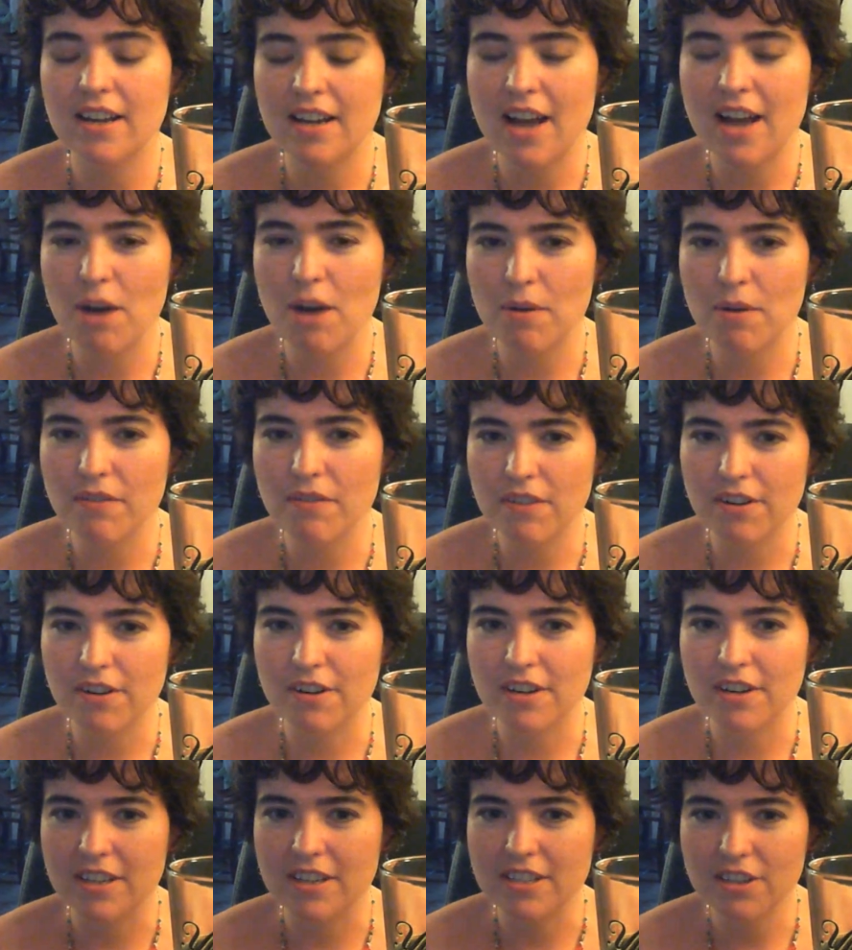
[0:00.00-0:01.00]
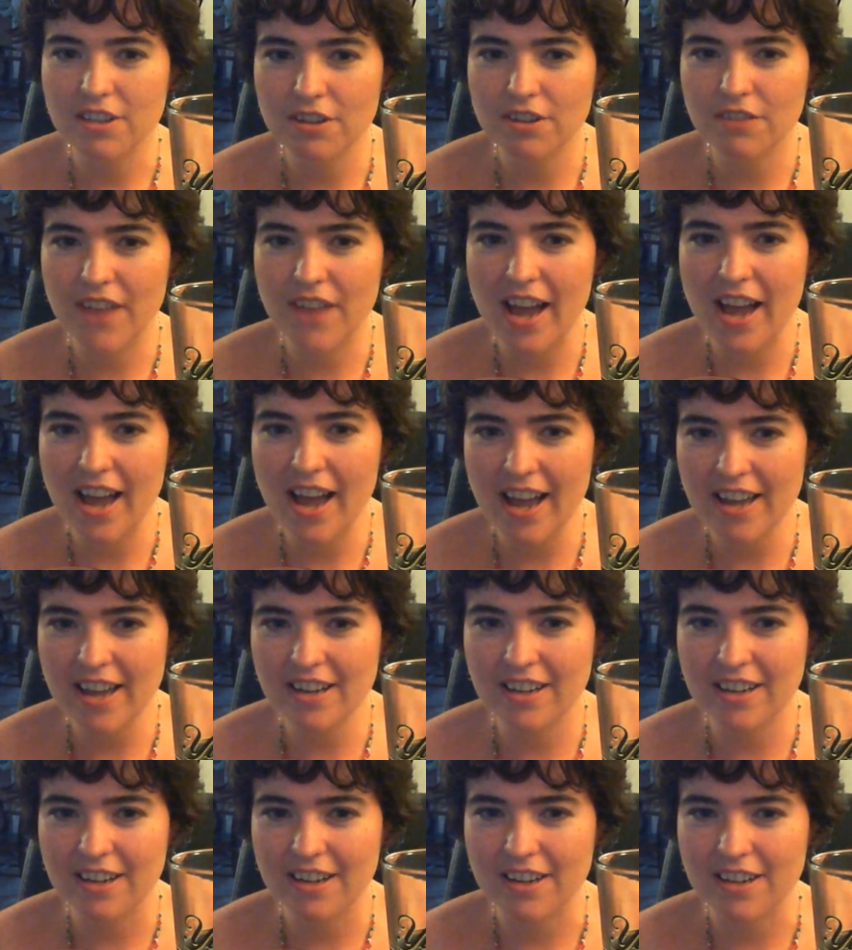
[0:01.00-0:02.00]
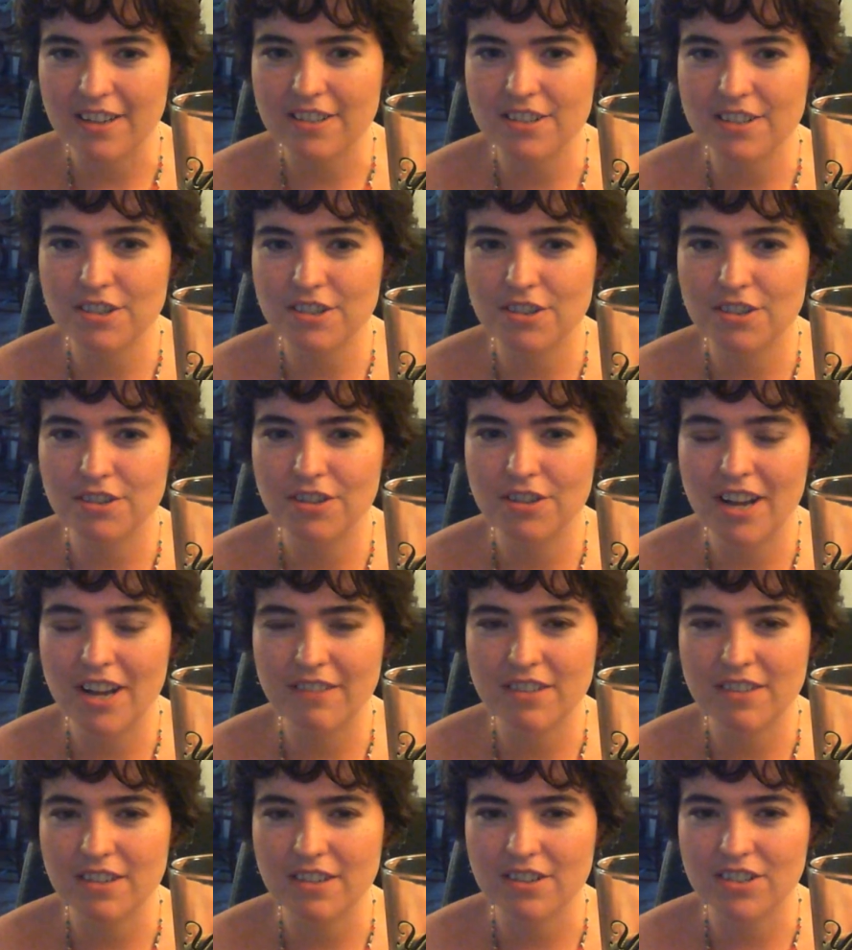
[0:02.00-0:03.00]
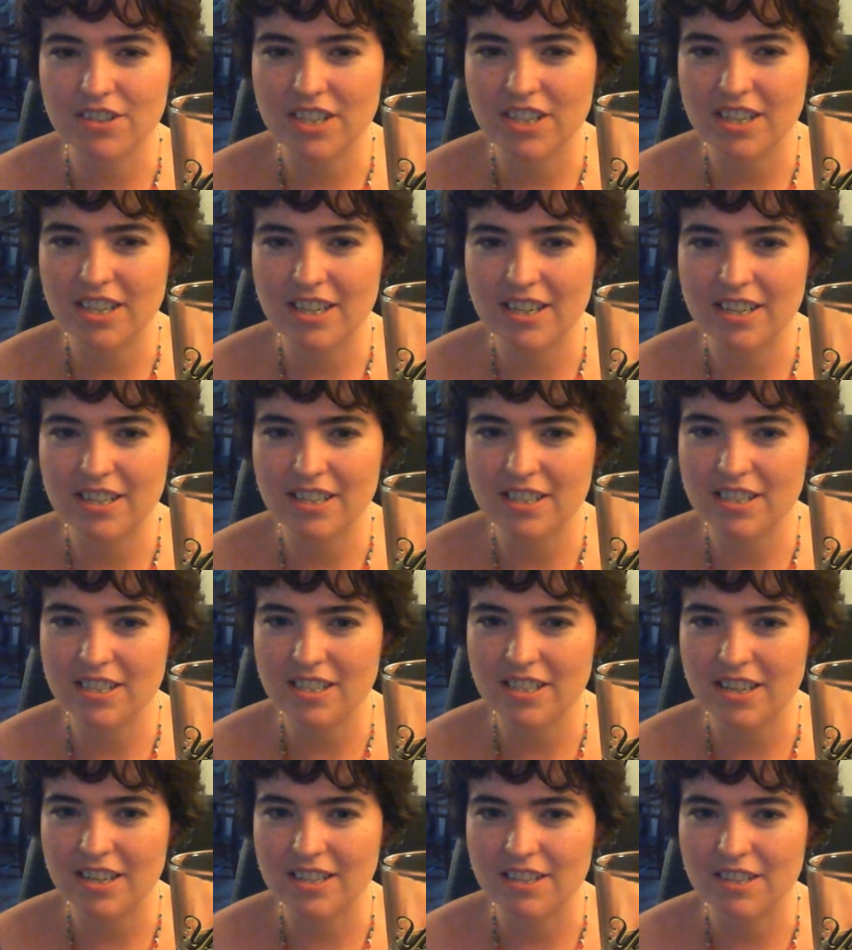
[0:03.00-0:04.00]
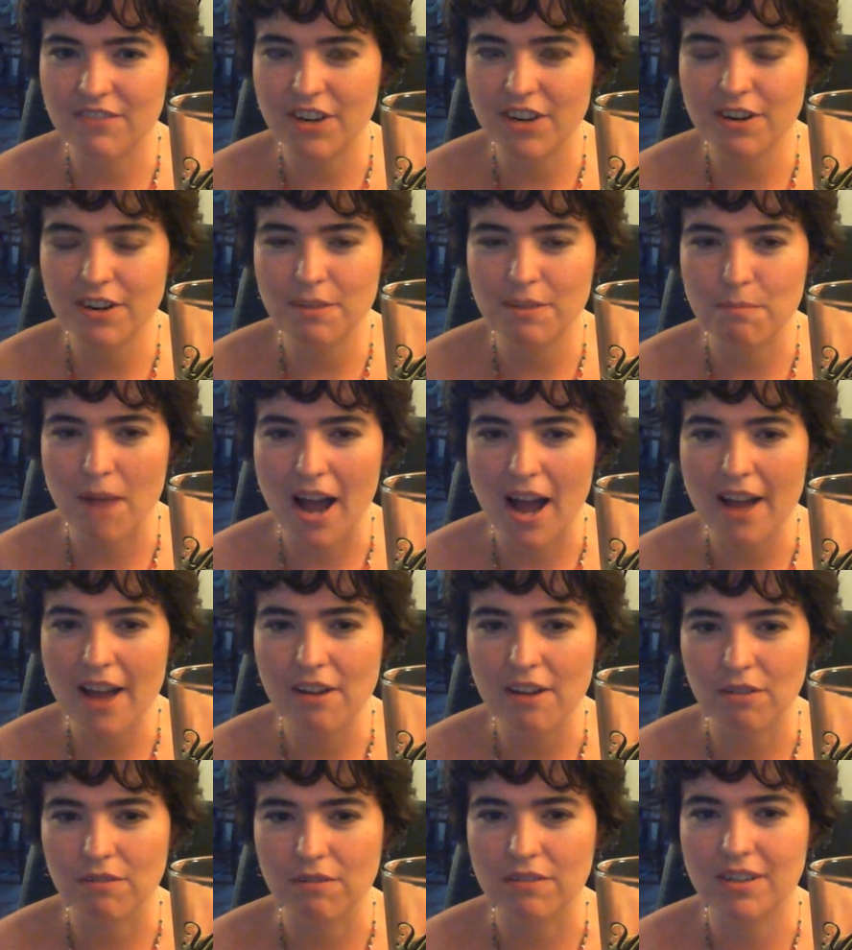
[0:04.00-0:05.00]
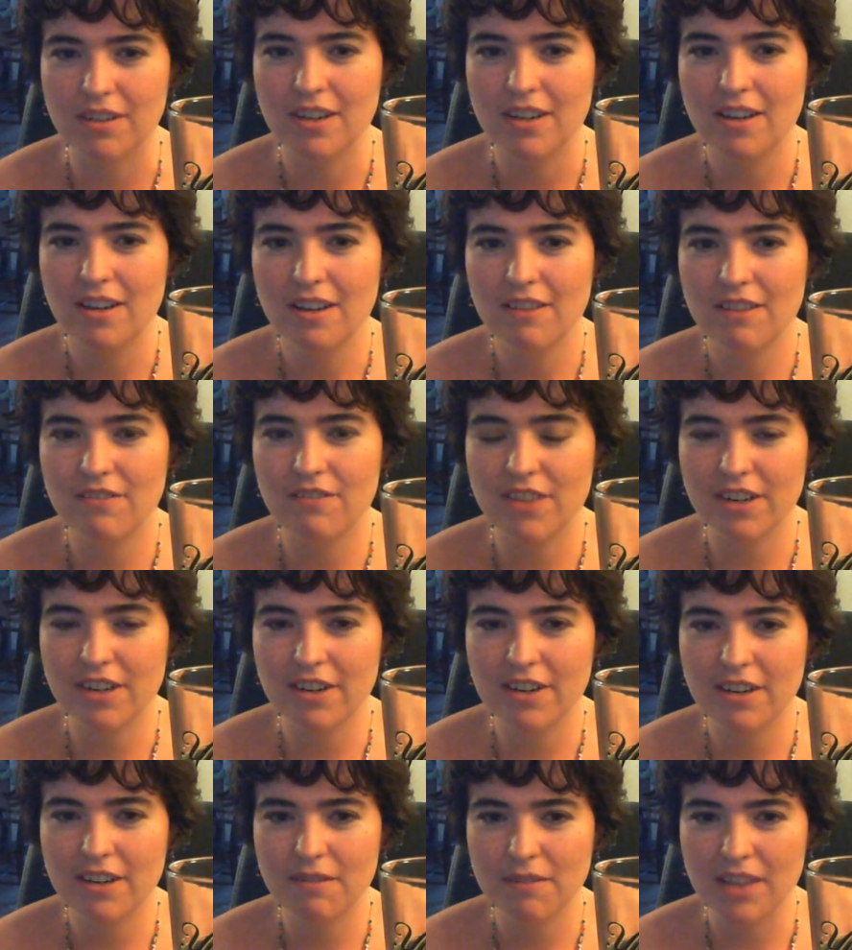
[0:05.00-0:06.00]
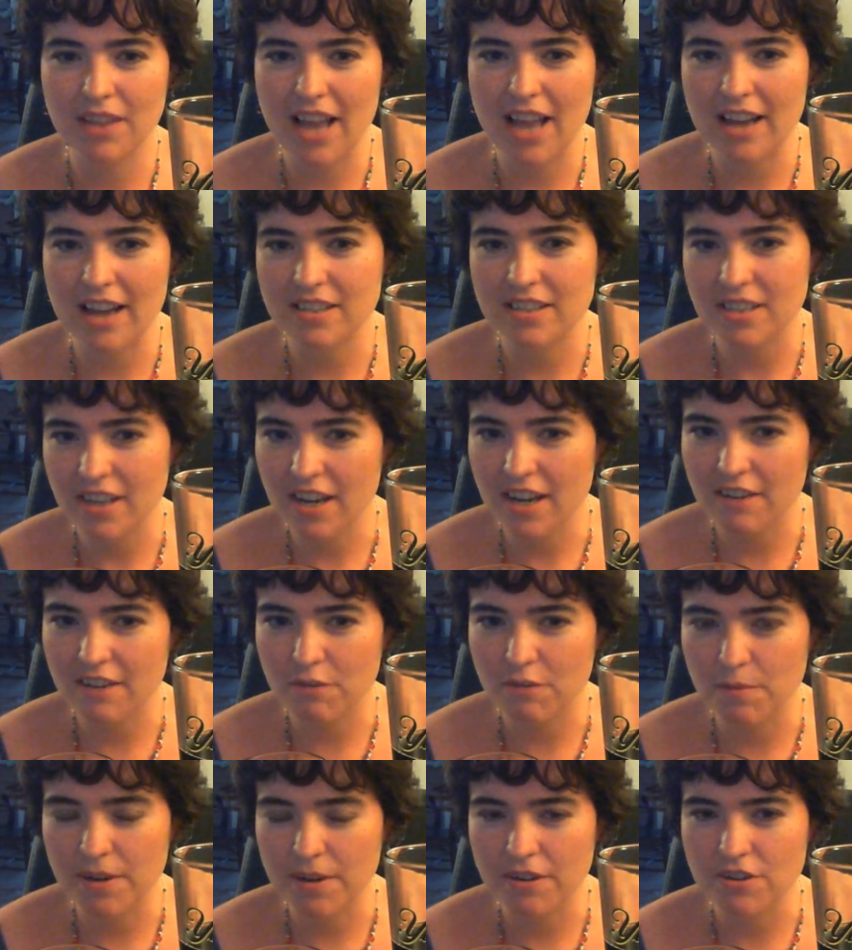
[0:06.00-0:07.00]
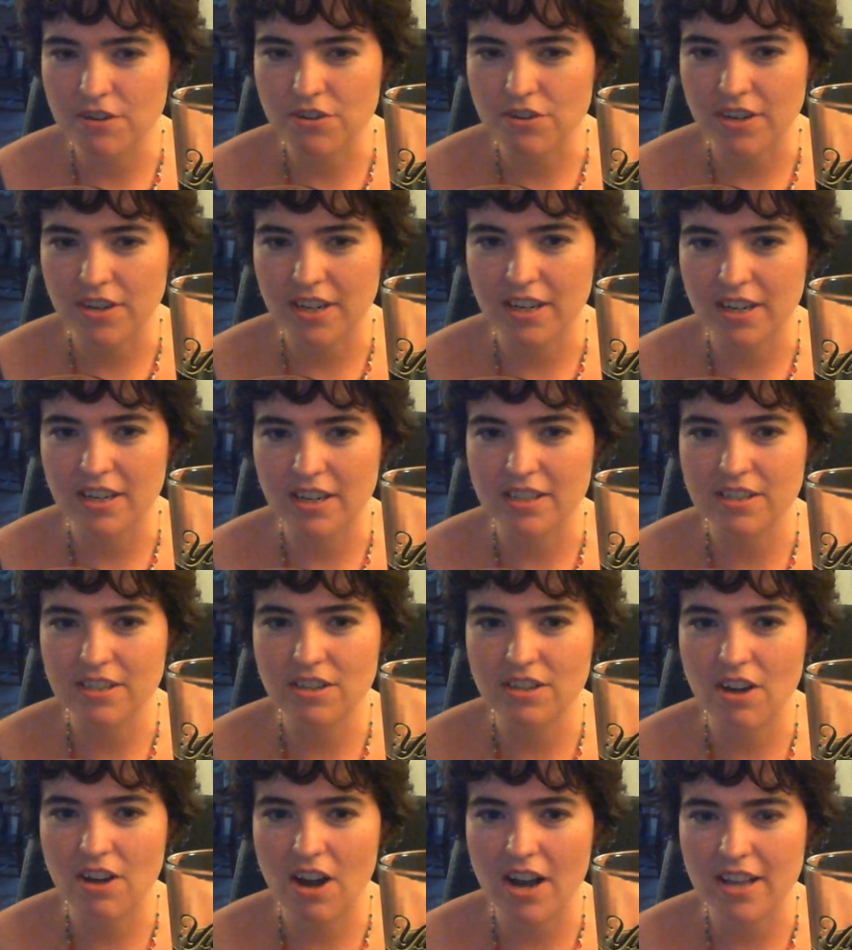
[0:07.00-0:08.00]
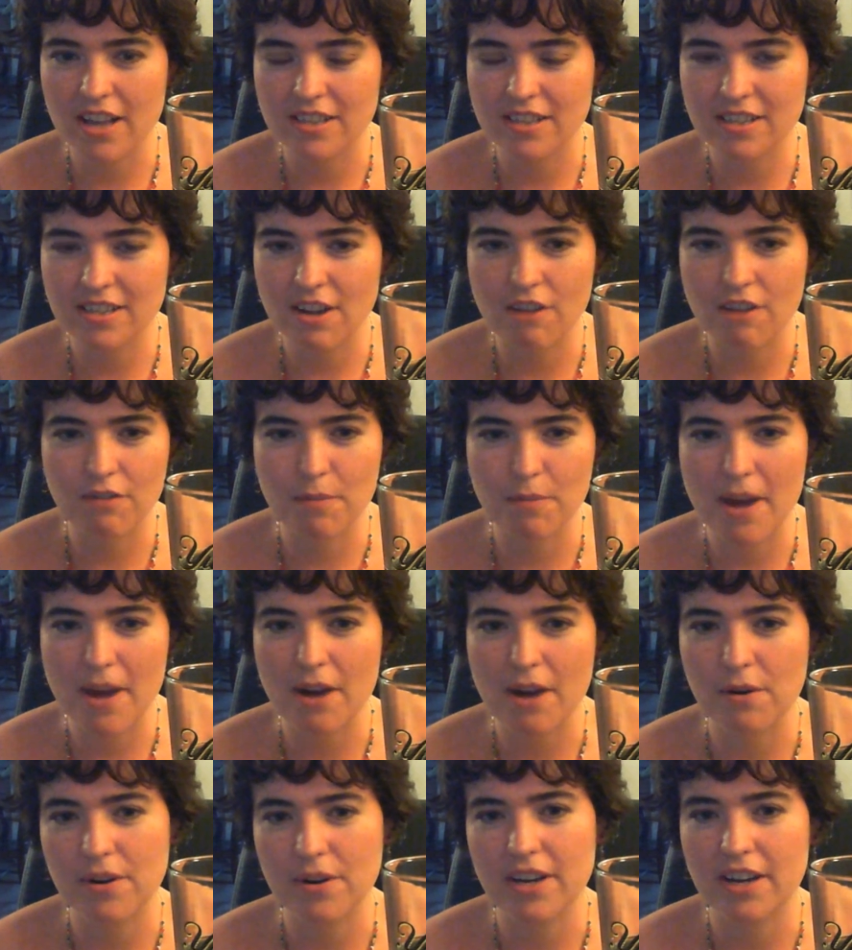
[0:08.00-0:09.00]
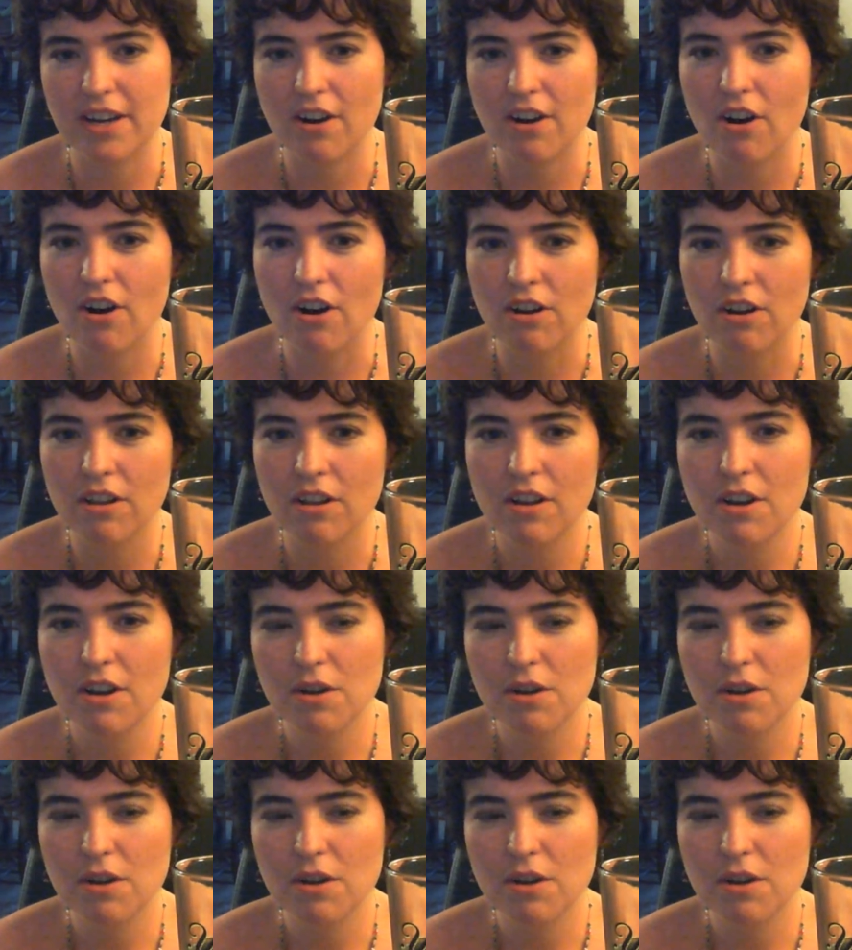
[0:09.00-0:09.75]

However, until you've had Guinness, you'd have to understand that it's a very mild, very relaxing kind of a beer to drink, and it's not overpowering at all.